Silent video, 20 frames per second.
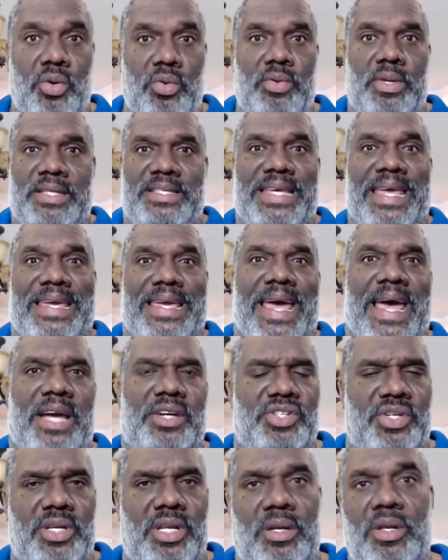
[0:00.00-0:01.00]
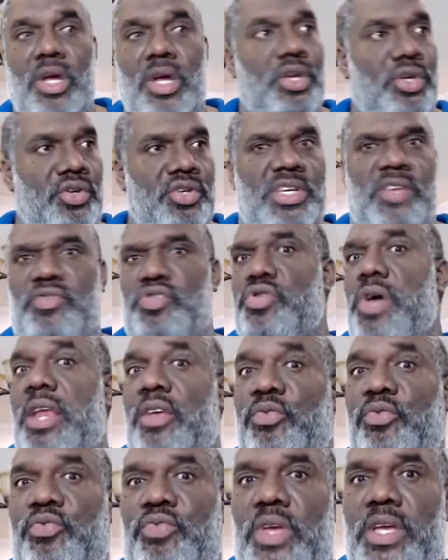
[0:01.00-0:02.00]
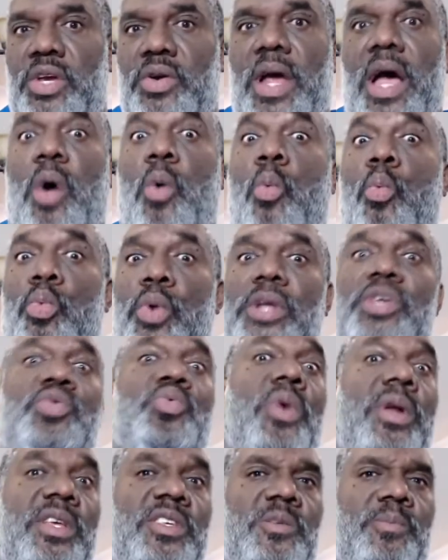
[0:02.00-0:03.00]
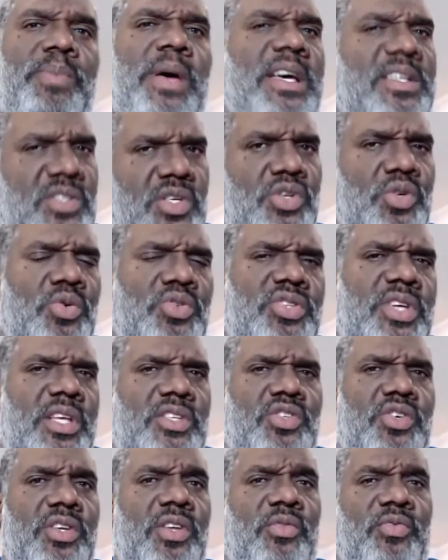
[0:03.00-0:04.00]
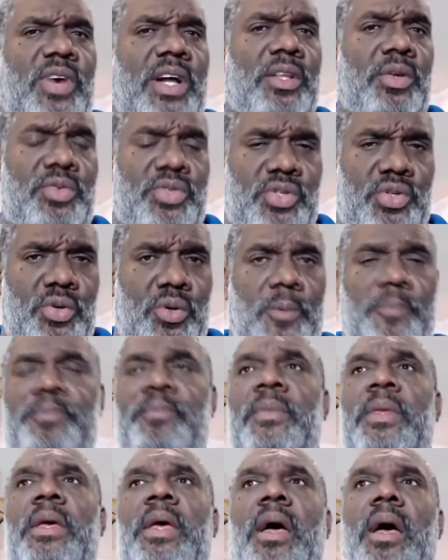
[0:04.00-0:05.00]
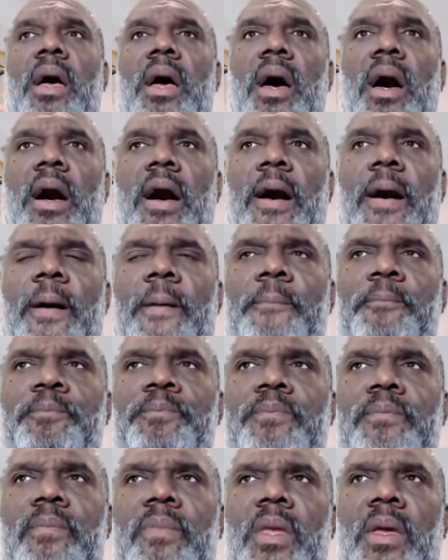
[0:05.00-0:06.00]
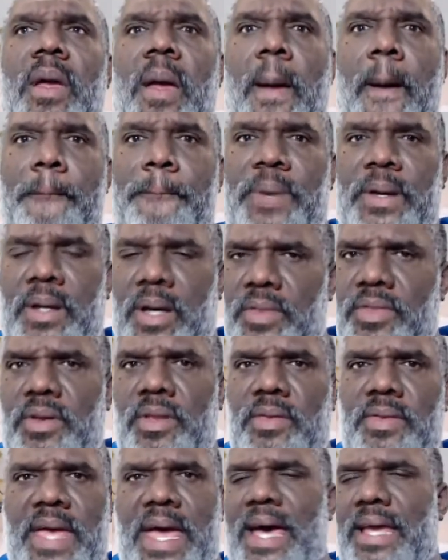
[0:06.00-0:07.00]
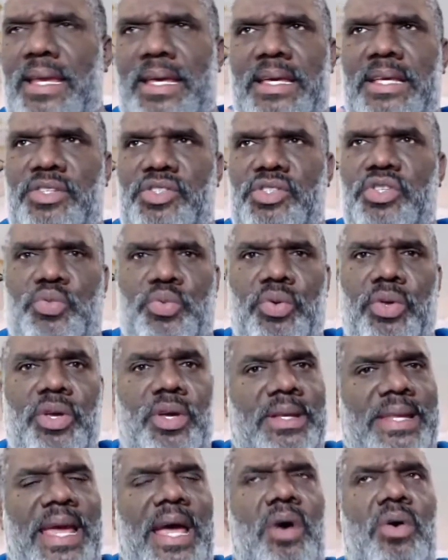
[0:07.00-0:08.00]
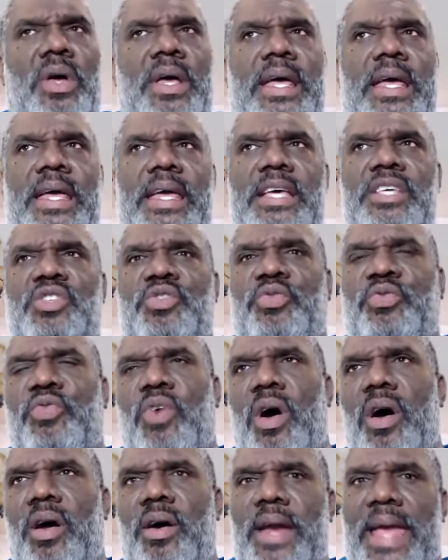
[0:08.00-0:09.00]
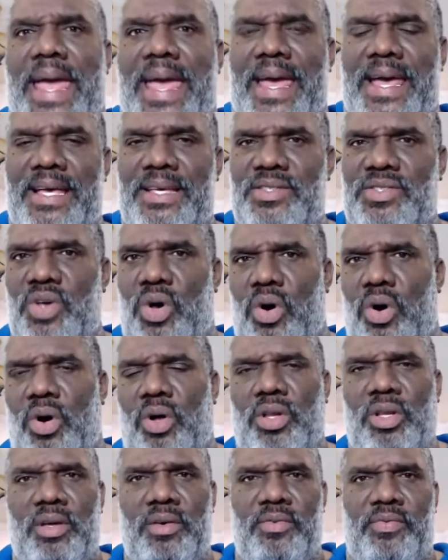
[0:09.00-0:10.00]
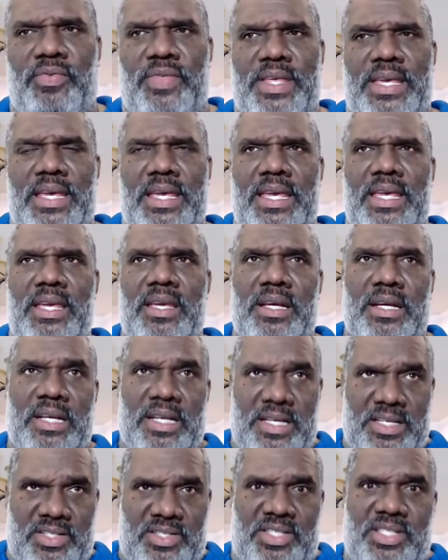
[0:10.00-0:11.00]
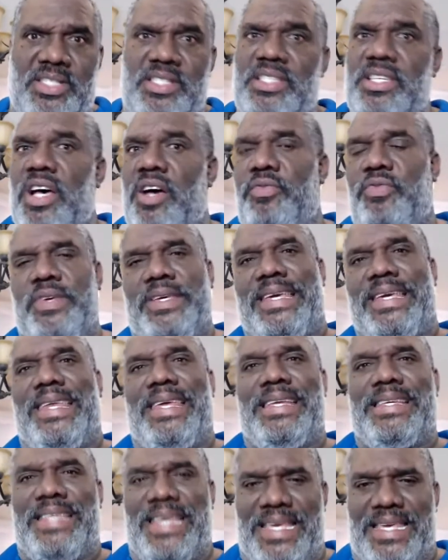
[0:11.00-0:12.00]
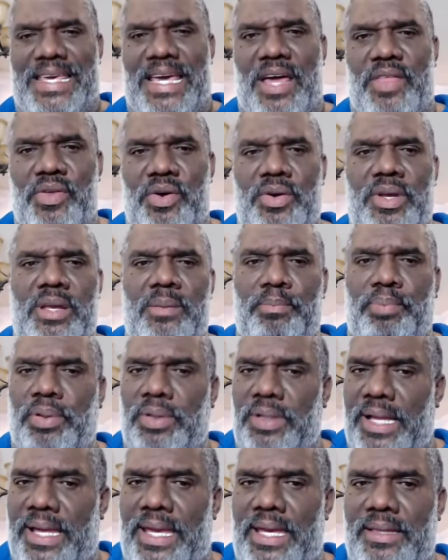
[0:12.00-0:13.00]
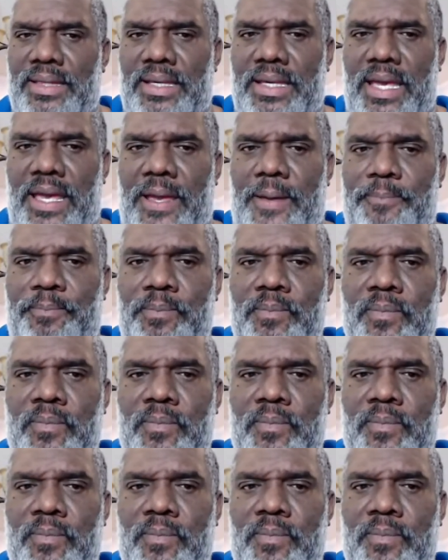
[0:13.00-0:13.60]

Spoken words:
take action in. You just have to try to figure out which one is best. And usually it's good to follow 2. But other than that, it's just really good. Now, as far as all of the stuff getting together and playing the game,